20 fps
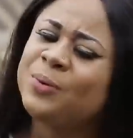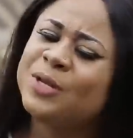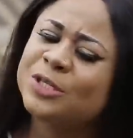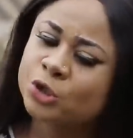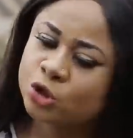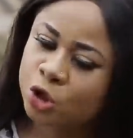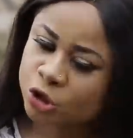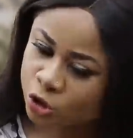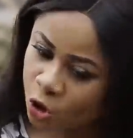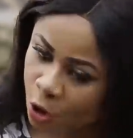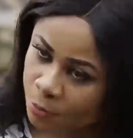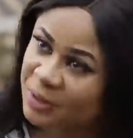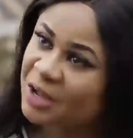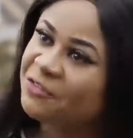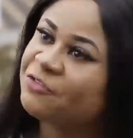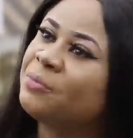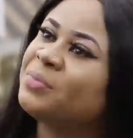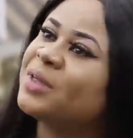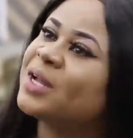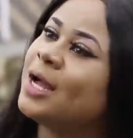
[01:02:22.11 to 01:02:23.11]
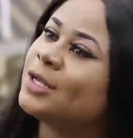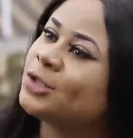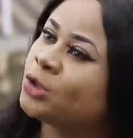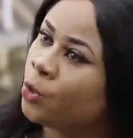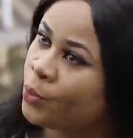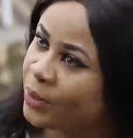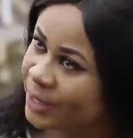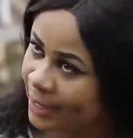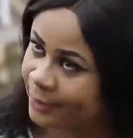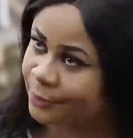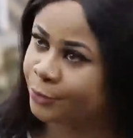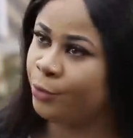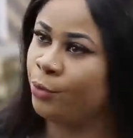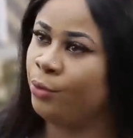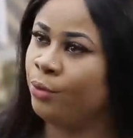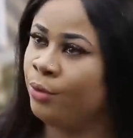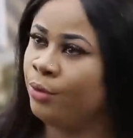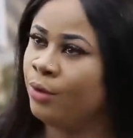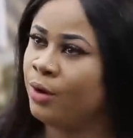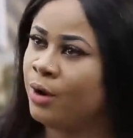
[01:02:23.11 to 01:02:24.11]
Please just come down from the castle, we can
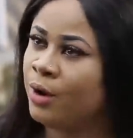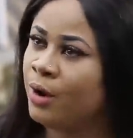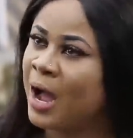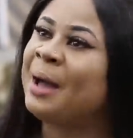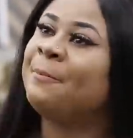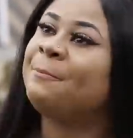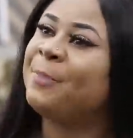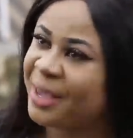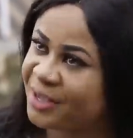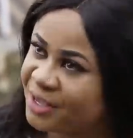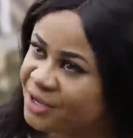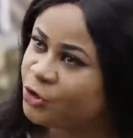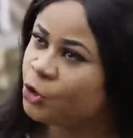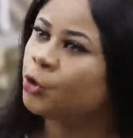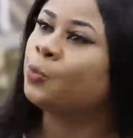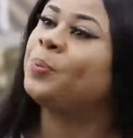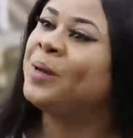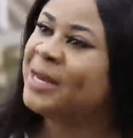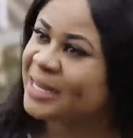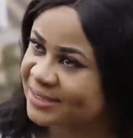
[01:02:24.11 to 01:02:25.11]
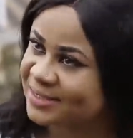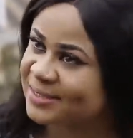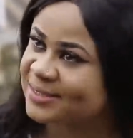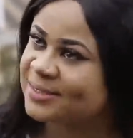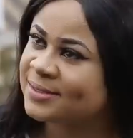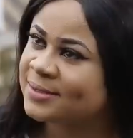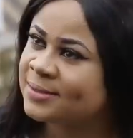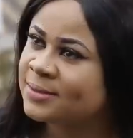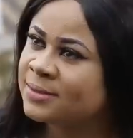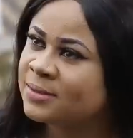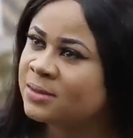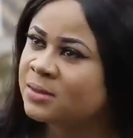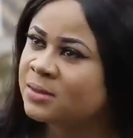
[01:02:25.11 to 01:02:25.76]
go. I'm begging you, please.